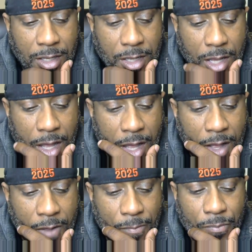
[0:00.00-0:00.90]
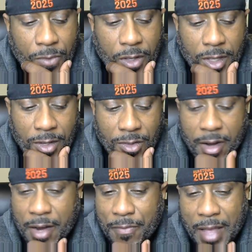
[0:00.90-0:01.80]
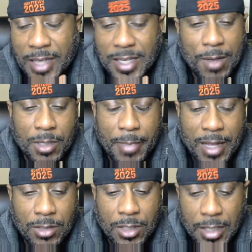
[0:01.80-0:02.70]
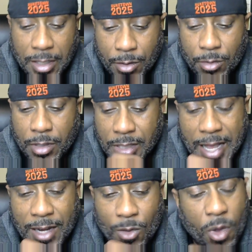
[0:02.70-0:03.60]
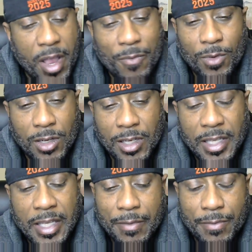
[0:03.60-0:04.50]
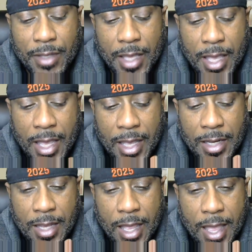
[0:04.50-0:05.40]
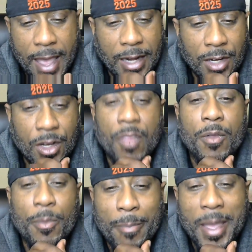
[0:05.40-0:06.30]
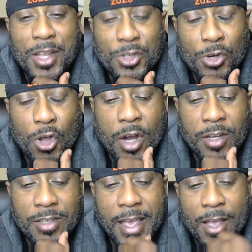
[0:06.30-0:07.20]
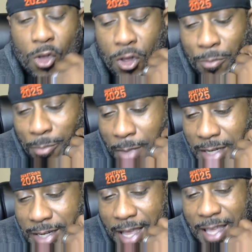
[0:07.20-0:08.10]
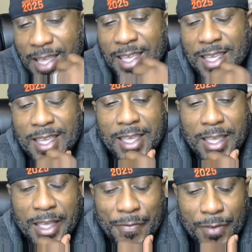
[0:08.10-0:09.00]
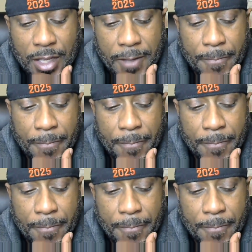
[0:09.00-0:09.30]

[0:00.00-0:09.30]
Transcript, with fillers: um, against their advice, I was about to literally sign a waiver to leave. And had another major heart attack on Monday evening.